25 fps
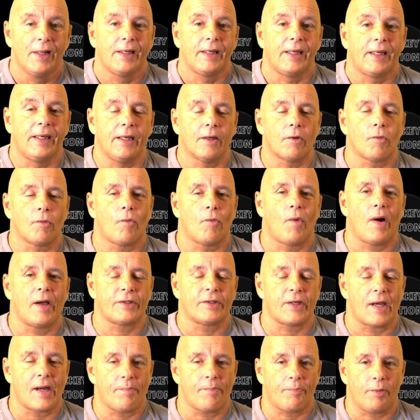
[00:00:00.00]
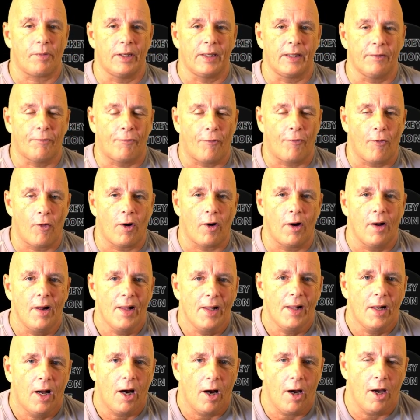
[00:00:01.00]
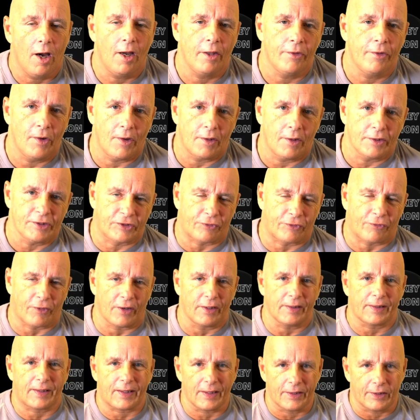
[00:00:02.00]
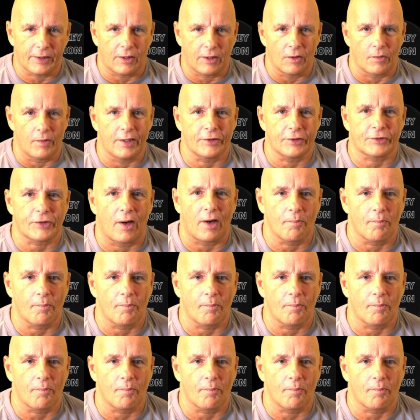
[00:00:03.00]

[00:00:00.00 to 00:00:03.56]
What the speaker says: Here, what's happening for different categories.